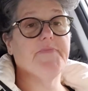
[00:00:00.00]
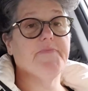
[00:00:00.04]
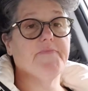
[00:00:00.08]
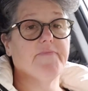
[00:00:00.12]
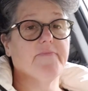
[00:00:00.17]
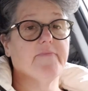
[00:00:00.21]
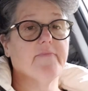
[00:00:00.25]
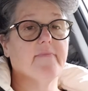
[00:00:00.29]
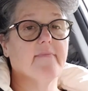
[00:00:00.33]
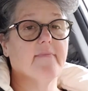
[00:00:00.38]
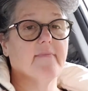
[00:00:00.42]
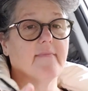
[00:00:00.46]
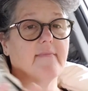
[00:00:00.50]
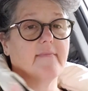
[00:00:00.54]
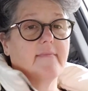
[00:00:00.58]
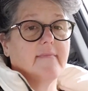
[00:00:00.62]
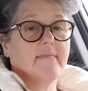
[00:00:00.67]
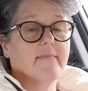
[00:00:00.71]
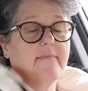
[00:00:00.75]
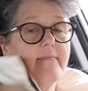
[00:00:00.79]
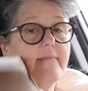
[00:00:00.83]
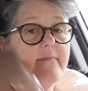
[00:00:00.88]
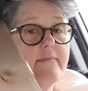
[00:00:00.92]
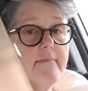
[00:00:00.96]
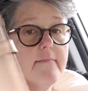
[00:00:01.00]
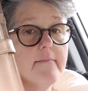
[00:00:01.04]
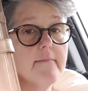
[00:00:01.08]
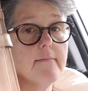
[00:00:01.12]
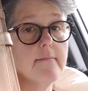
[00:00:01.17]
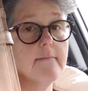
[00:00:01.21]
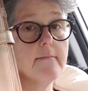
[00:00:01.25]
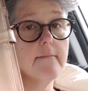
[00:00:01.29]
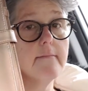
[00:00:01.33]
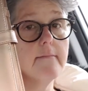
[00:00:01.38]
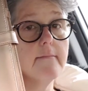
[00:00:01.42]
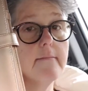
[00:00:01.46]

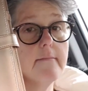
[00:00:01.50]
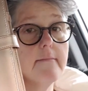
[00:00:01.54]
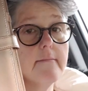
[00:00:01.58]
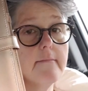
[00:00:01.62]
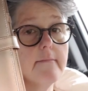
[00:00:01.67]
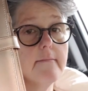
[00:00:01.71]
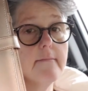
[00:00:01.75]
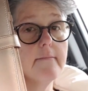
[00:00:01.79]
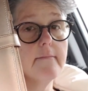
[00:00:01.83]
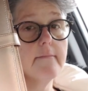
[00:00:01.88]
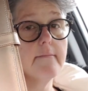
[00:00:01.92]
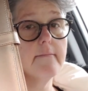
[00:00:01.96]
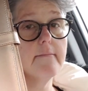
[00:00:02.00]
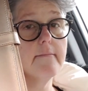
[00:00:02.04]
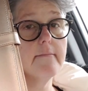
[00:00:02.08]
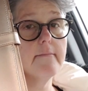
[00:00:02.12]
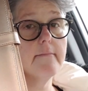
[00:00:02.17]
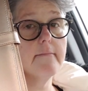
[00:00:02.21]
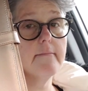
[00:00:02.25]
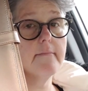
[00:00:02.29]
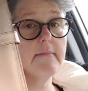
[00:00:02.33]
Nothing is said.